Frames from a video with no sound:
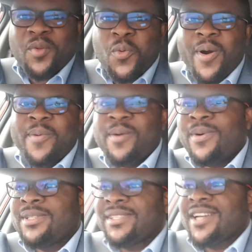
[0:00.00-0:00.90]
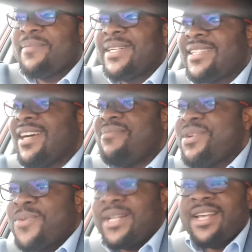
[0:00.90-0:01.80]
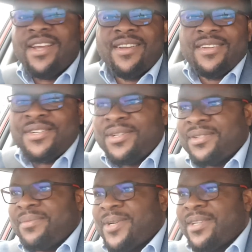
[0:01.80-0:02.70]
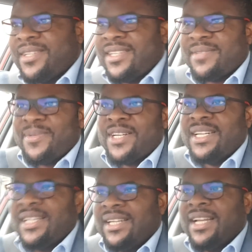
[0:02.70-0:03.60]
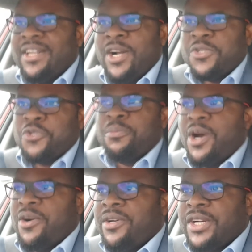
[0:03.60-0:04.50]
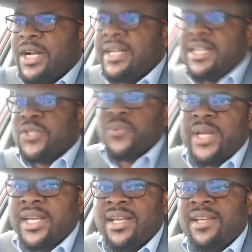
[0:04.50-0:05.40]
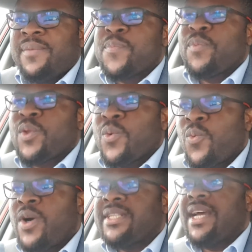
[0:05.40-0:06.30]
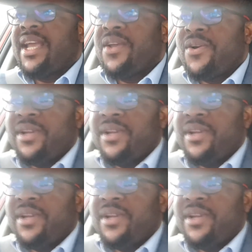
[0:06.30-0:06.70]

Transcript: What? Come on, tell me, what are you going to do this morning? Not tomorrow, not next week. What are you going